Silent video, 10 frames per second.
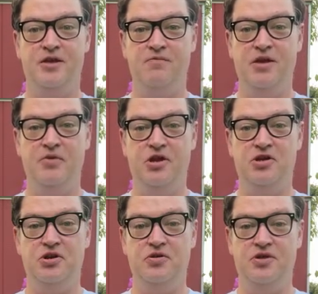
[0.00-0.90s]
Maybe I
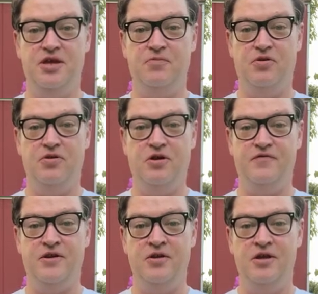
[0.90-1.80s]
should do that more
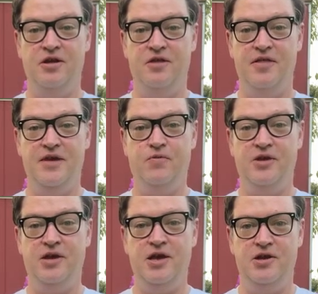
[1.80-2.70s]
often. That
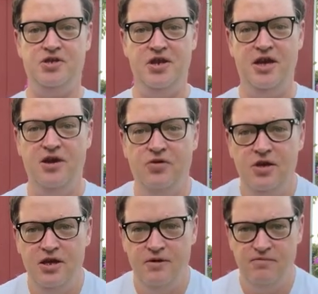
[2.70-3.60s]
way you can't see how
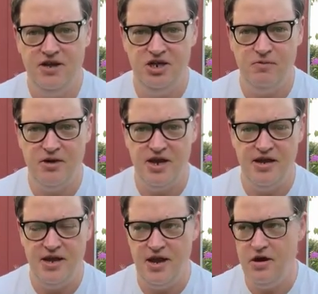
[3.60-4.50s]
messy my
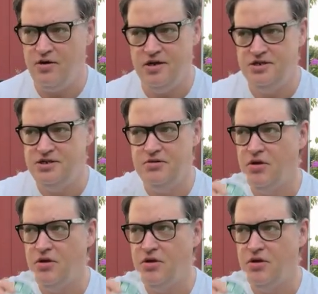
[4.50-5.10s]
dang hair is.